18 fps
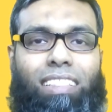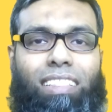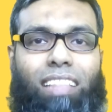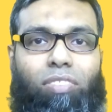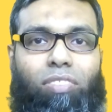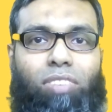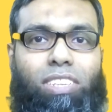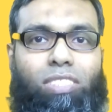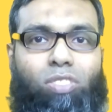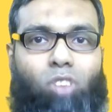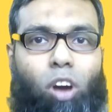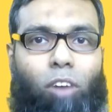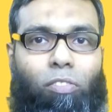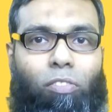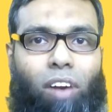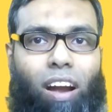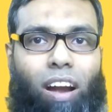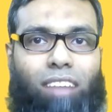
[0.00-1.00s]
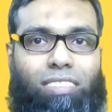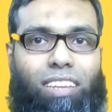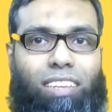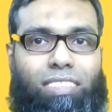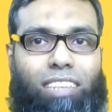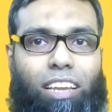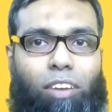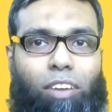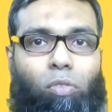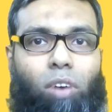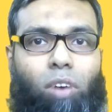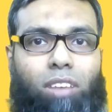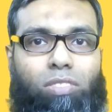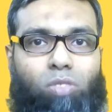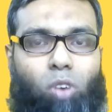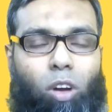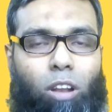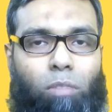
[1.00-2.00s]
the risk of heart attack
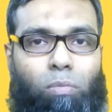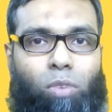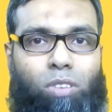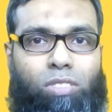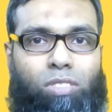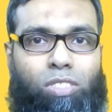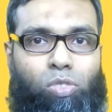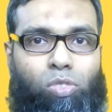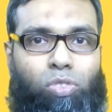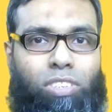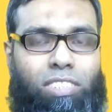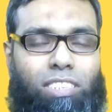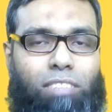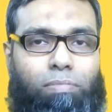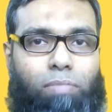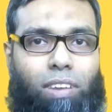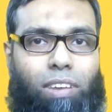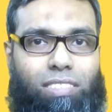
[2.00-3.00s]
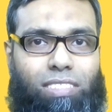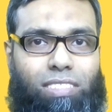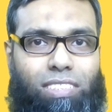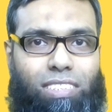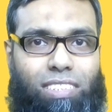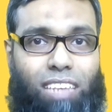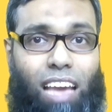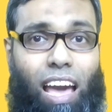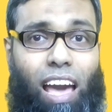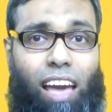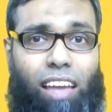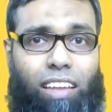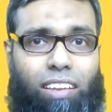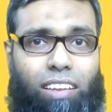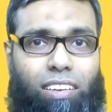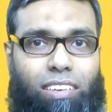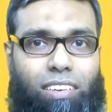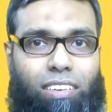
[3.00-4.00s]
was almost 20%
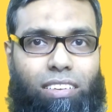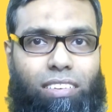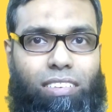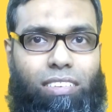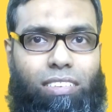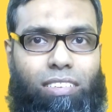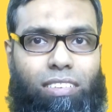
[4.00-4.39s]
higher.